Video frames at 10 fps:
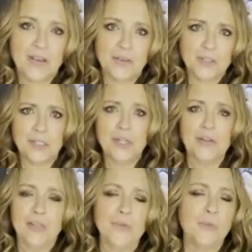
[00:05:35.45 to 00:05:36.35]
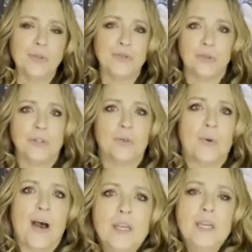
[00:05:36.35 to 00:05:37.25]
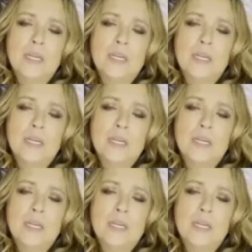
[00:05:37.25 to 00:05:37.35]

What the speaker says: sit here and eat with you for a little while.